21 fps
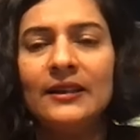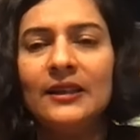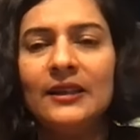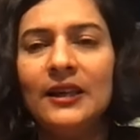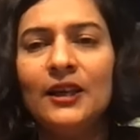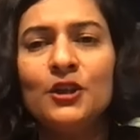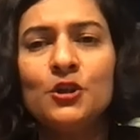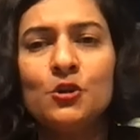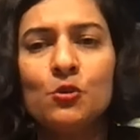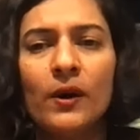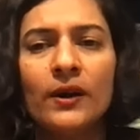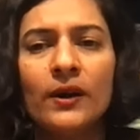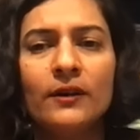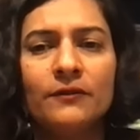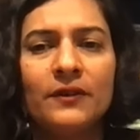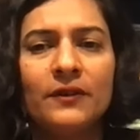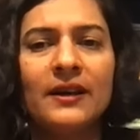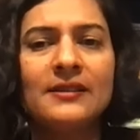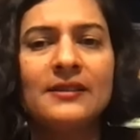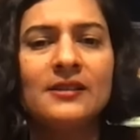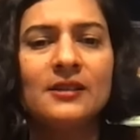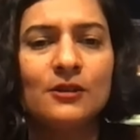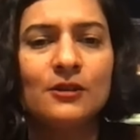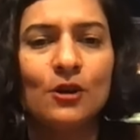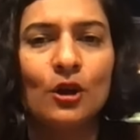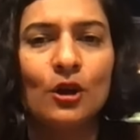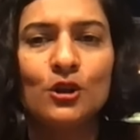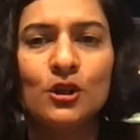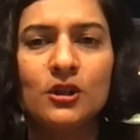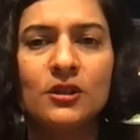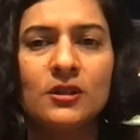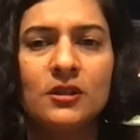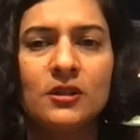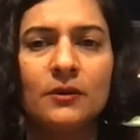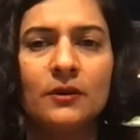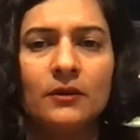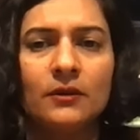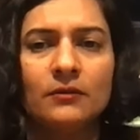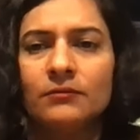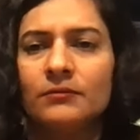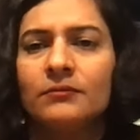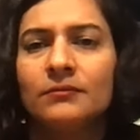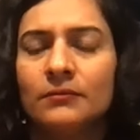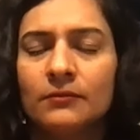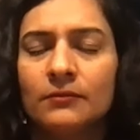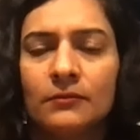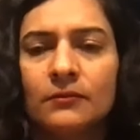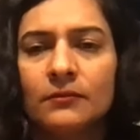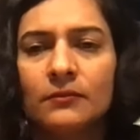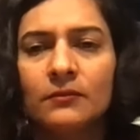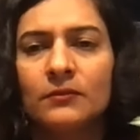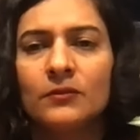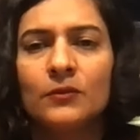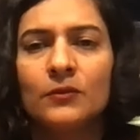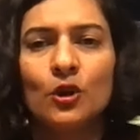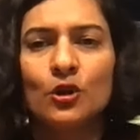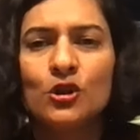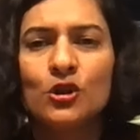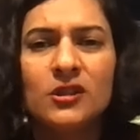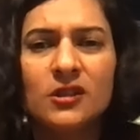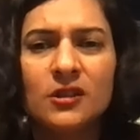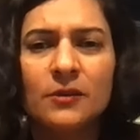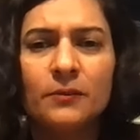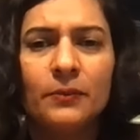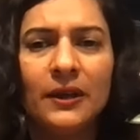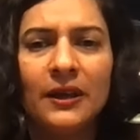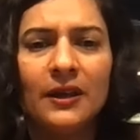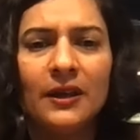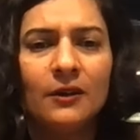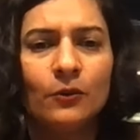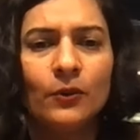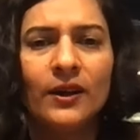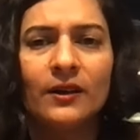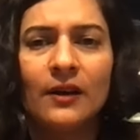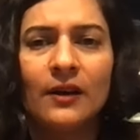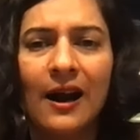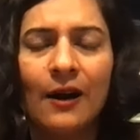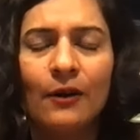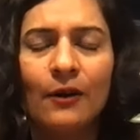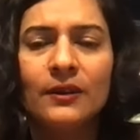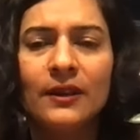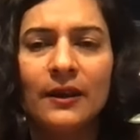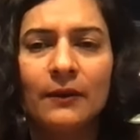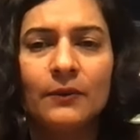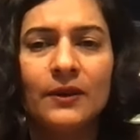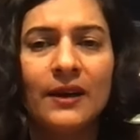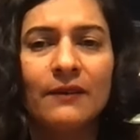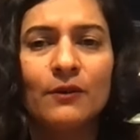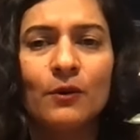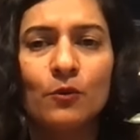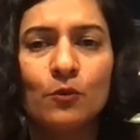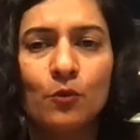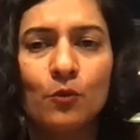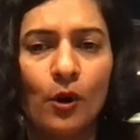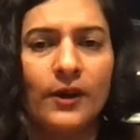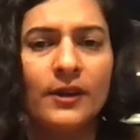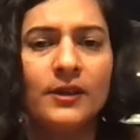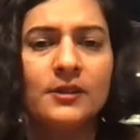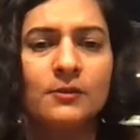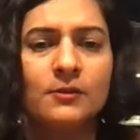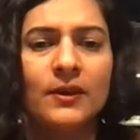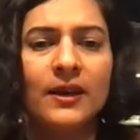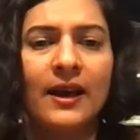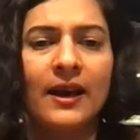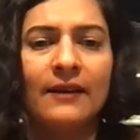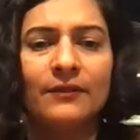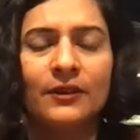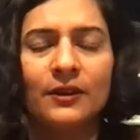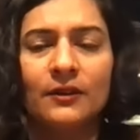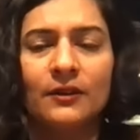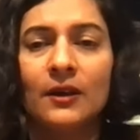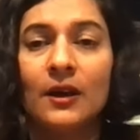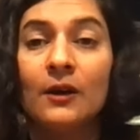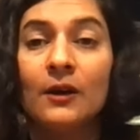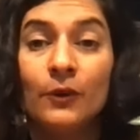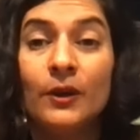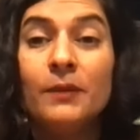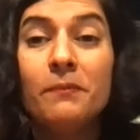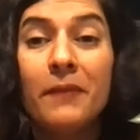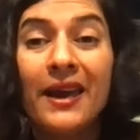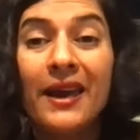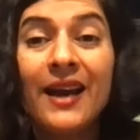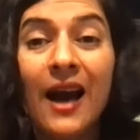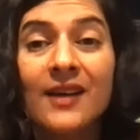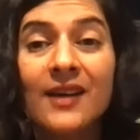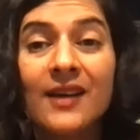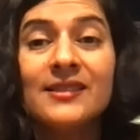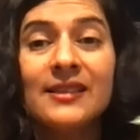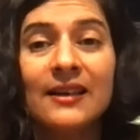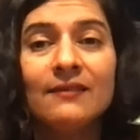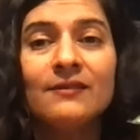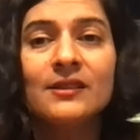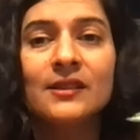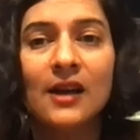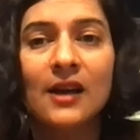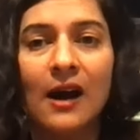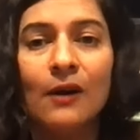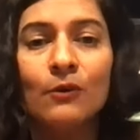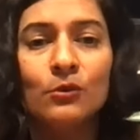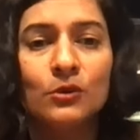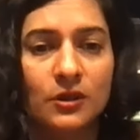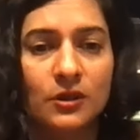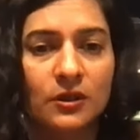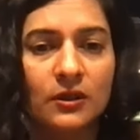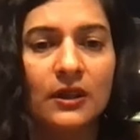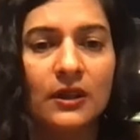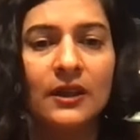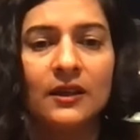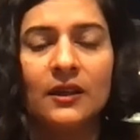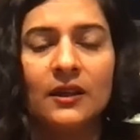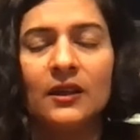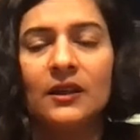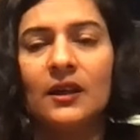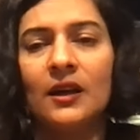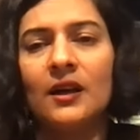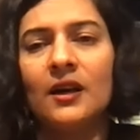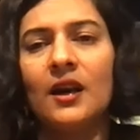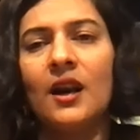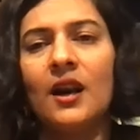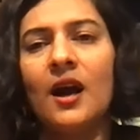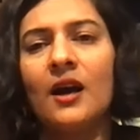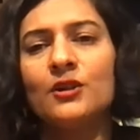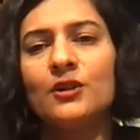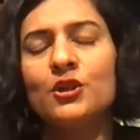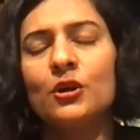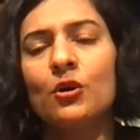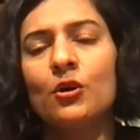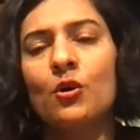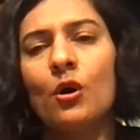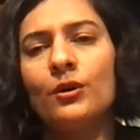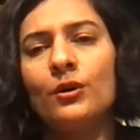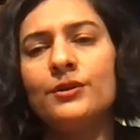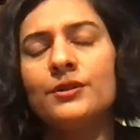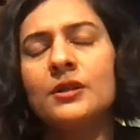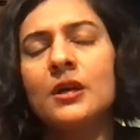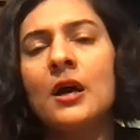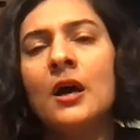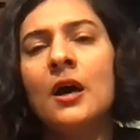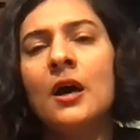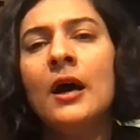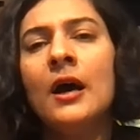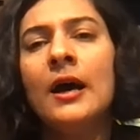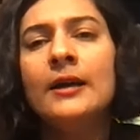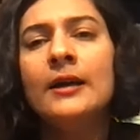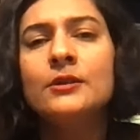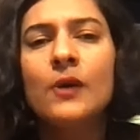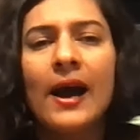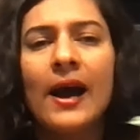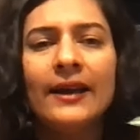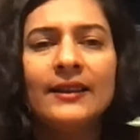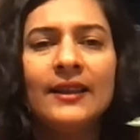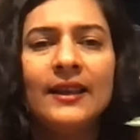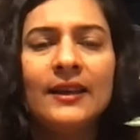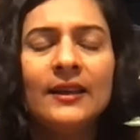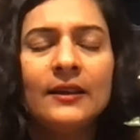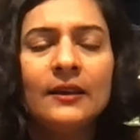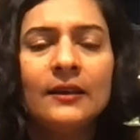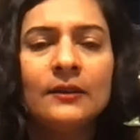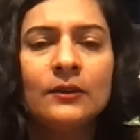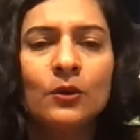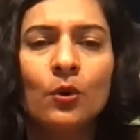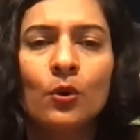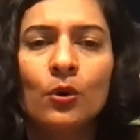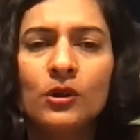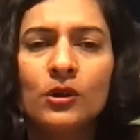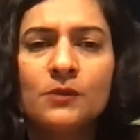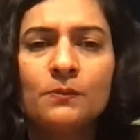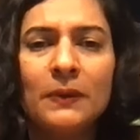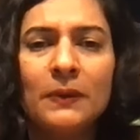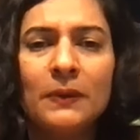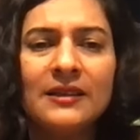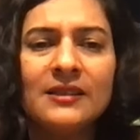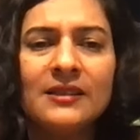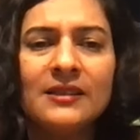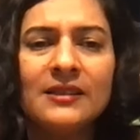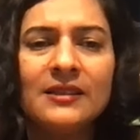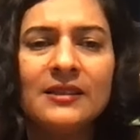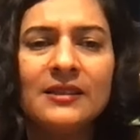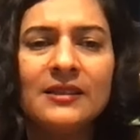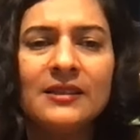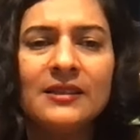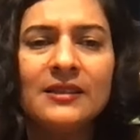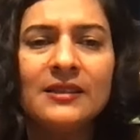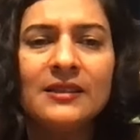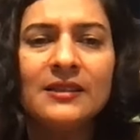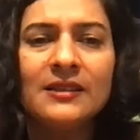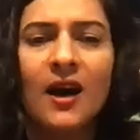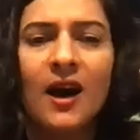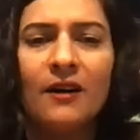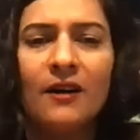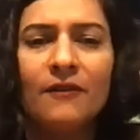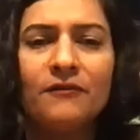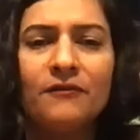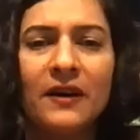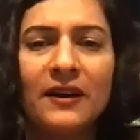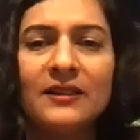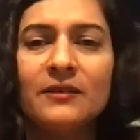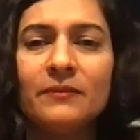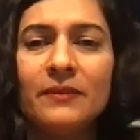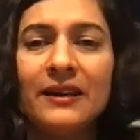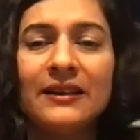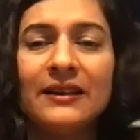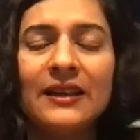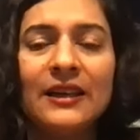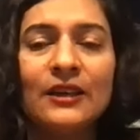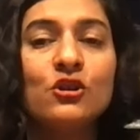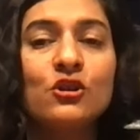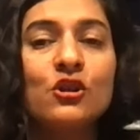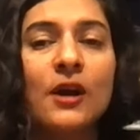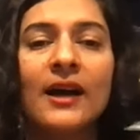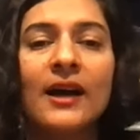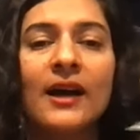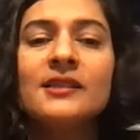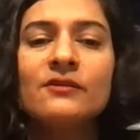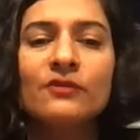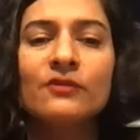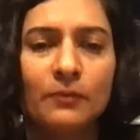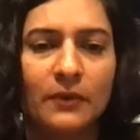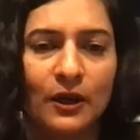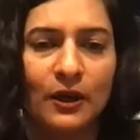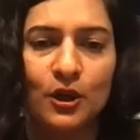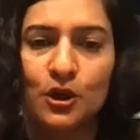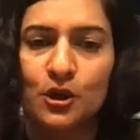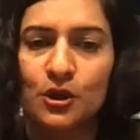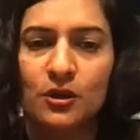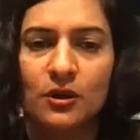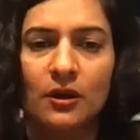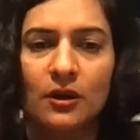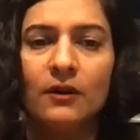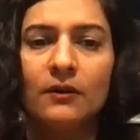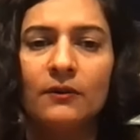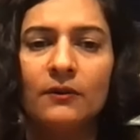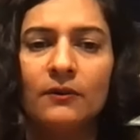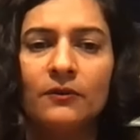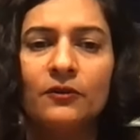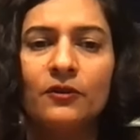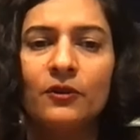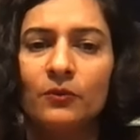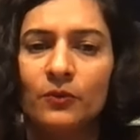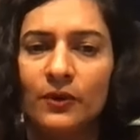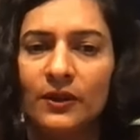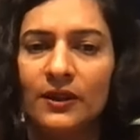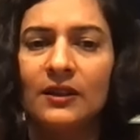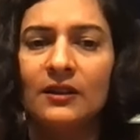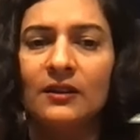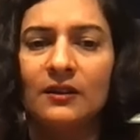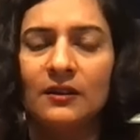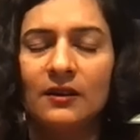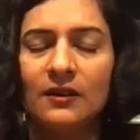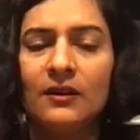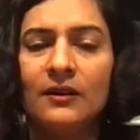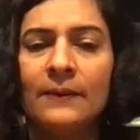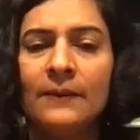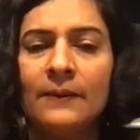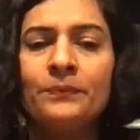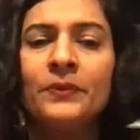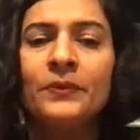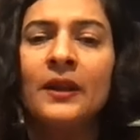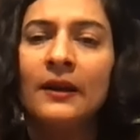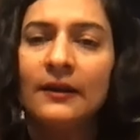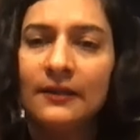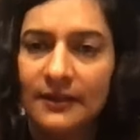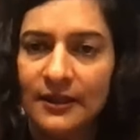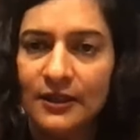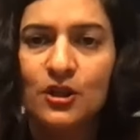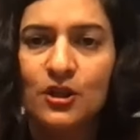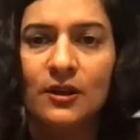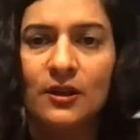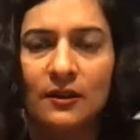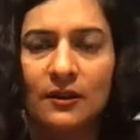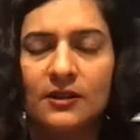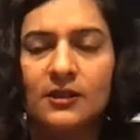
each one of us is not just a not just a being we are out there we have a voice we have a we make ourselves count in in, in a larger cause so I think those pieces to me are fundamentally transformational from within the digital